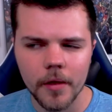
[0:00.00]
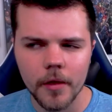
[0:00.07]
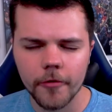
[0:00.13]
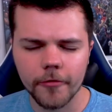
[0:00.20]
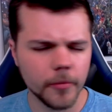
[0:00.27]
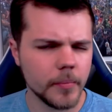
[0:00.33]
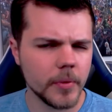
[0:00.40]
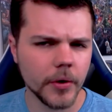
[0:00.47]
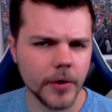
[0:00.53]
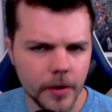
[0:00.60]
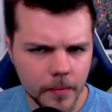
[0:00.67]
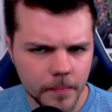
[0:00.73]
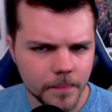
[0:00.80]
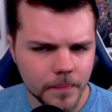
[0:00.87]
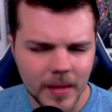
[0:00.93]

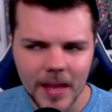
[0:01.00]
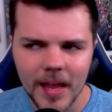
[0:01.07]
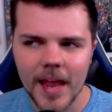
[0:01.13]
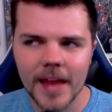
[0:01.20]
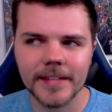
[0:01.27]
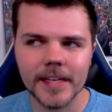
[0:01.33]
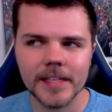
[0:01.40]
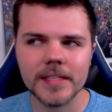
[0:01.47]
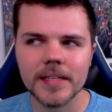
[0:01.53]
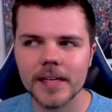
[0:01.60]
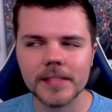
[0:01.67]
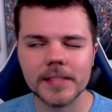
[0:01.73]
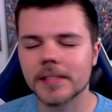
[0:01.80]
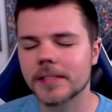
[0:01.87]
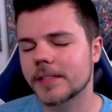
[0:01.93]
familiar. It doesn't
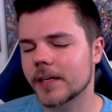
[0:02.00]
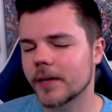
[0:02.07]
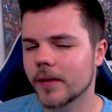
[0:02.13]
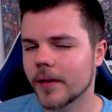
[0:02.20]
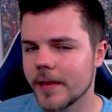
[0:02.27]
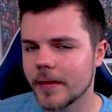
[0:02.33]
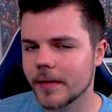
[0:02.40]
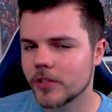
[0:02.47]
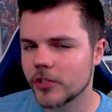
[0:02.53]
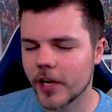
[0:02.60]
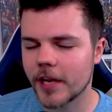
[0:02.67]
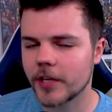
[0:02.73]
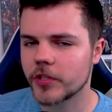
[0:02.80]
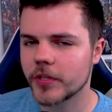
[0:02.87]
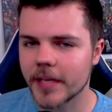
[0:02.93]
necessarily
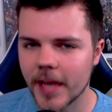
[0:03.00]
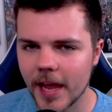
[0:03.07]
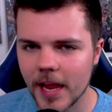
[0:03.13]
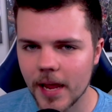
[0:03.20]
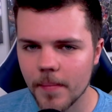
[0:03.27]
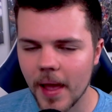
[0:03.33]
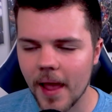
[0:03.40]
change the game.